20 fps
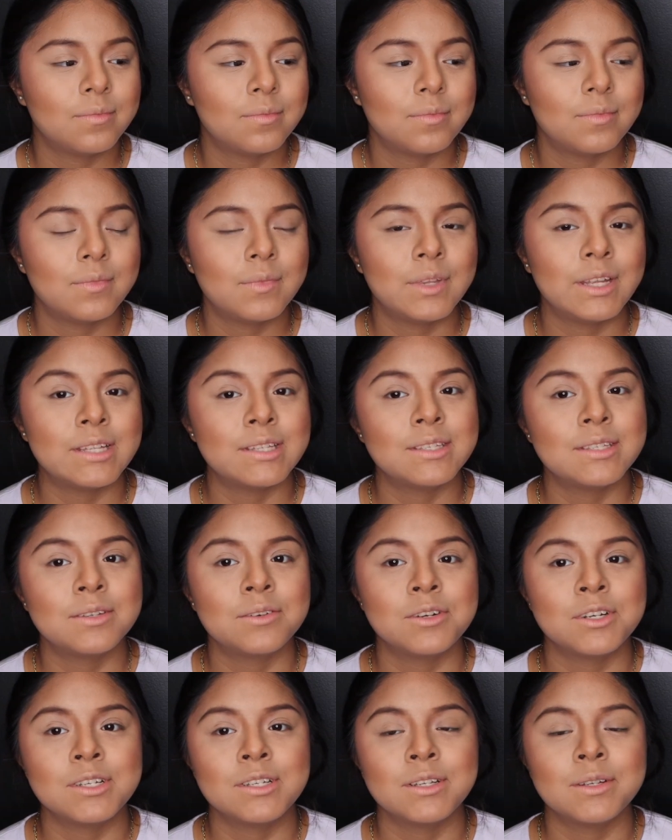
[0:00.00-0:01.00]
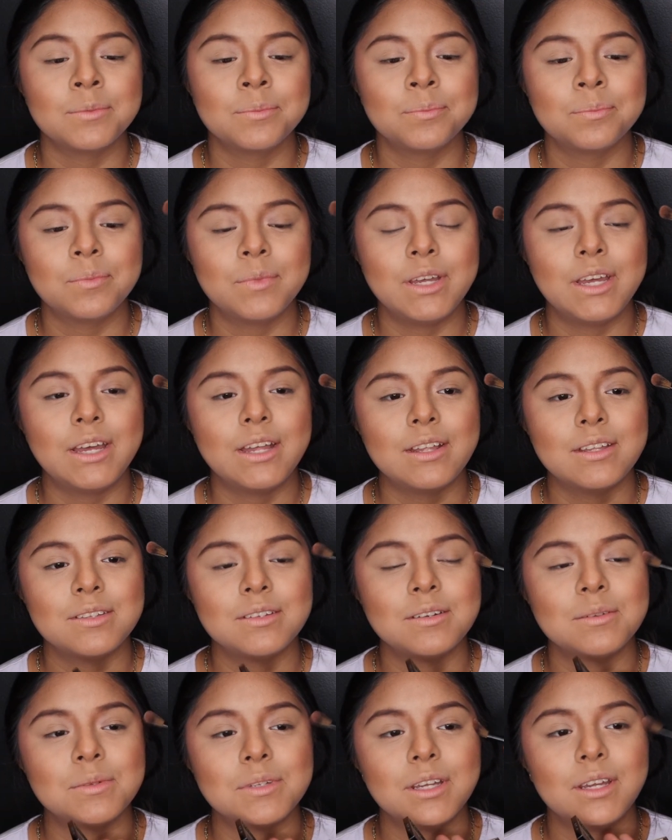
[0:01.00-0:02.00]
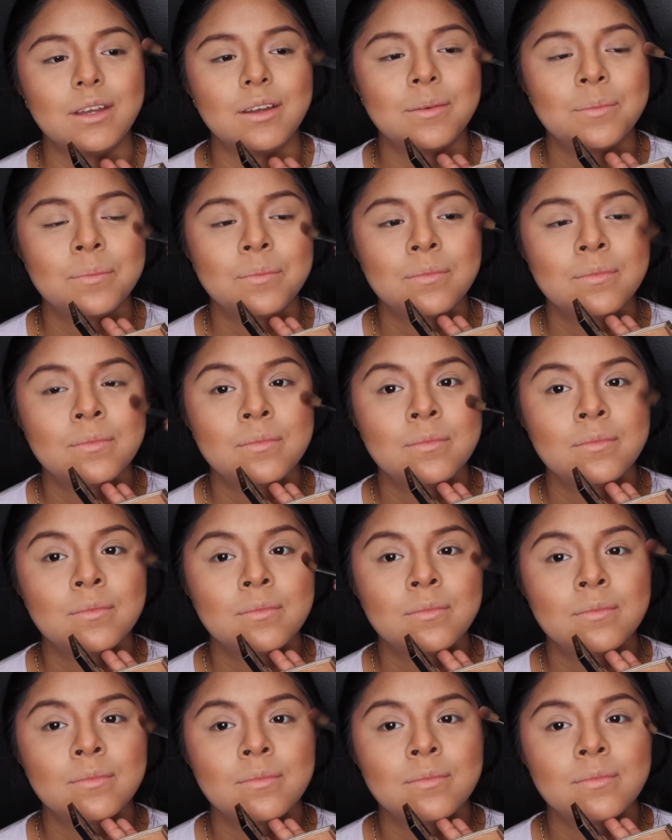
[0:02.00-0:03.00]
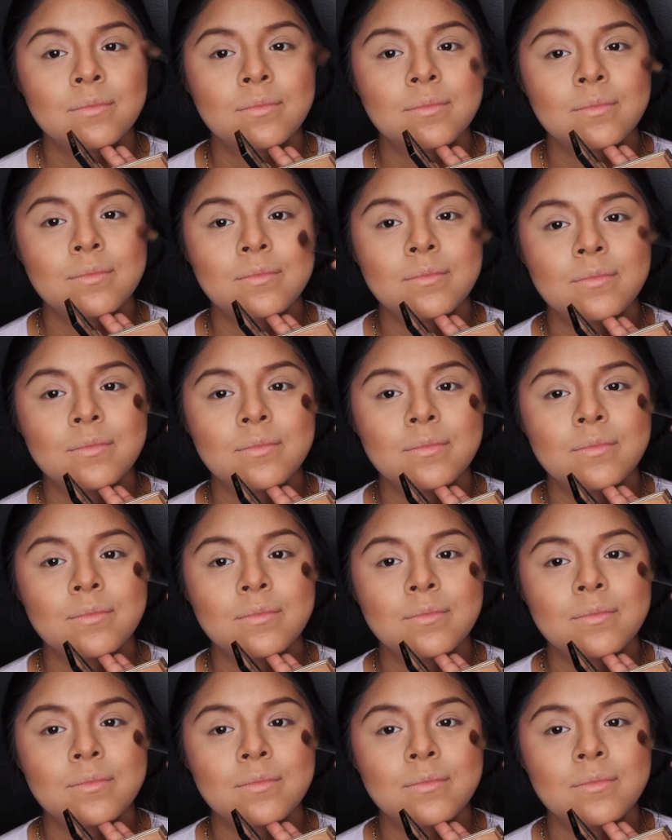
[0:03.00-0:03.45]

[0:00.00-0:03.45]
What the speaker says: to give it a little bit of a more brightening effect.